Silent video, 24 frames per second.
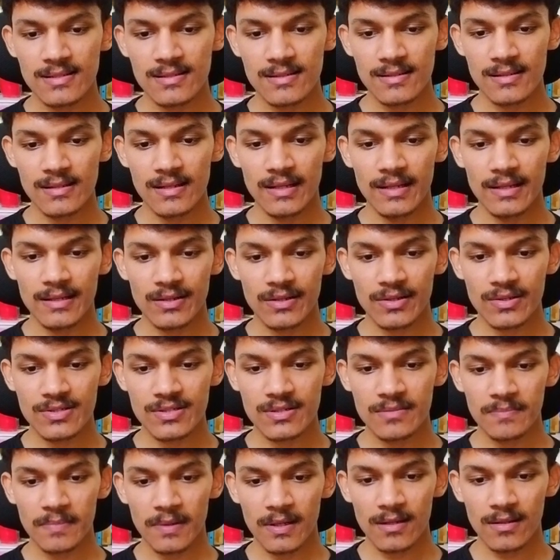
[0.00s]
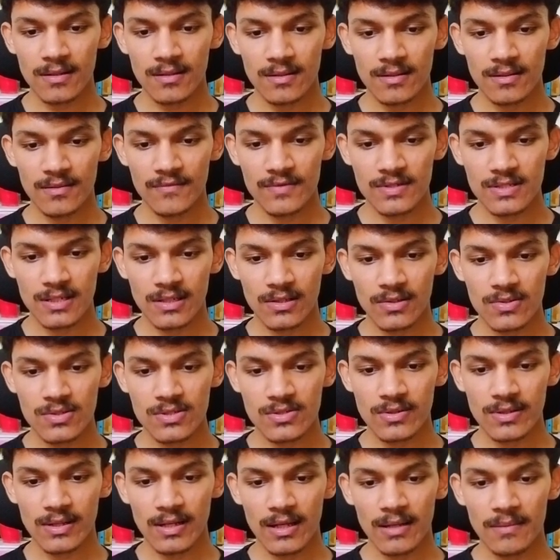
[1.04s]
a introduction part, which includes
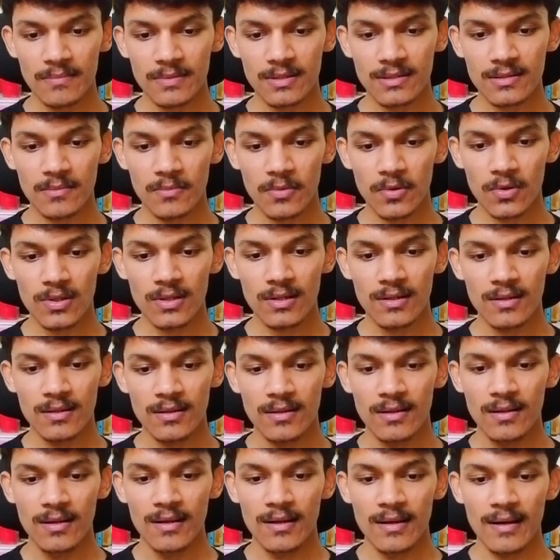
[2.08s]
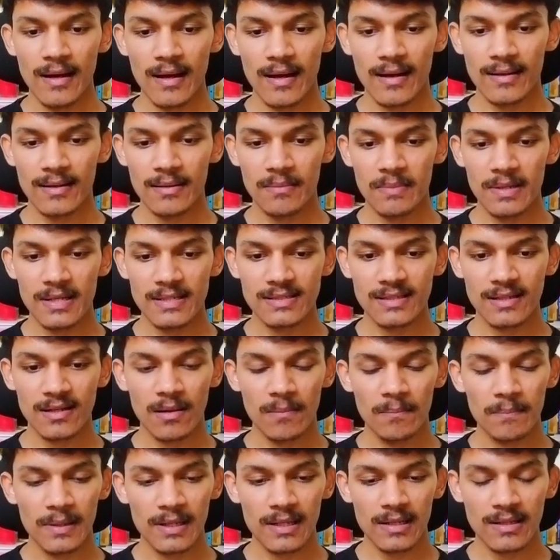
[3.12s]
your name in the bold and a basic
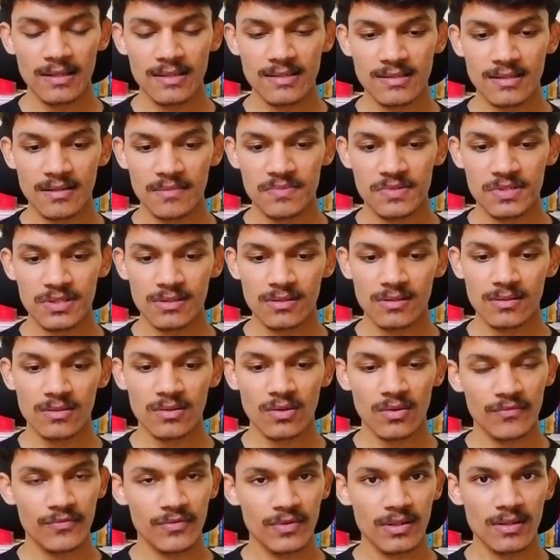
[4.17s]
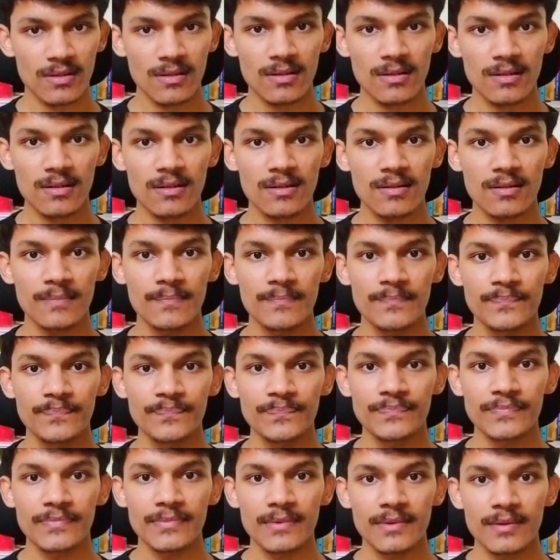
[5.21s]
compelling description of your
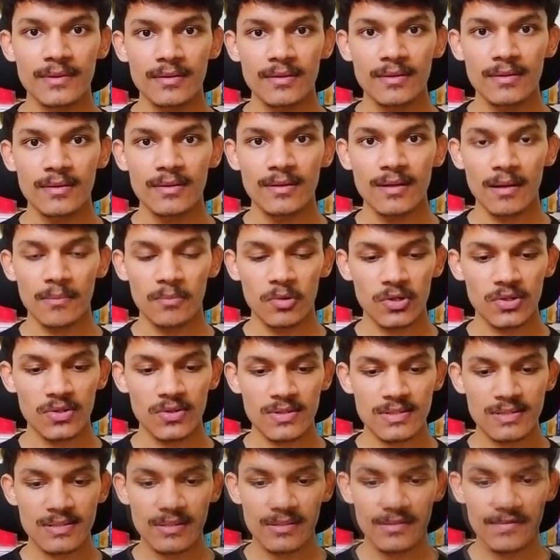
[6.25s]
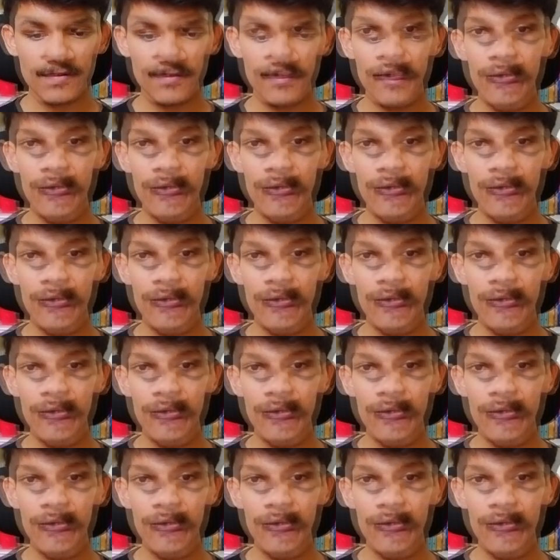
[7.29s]
about yourself.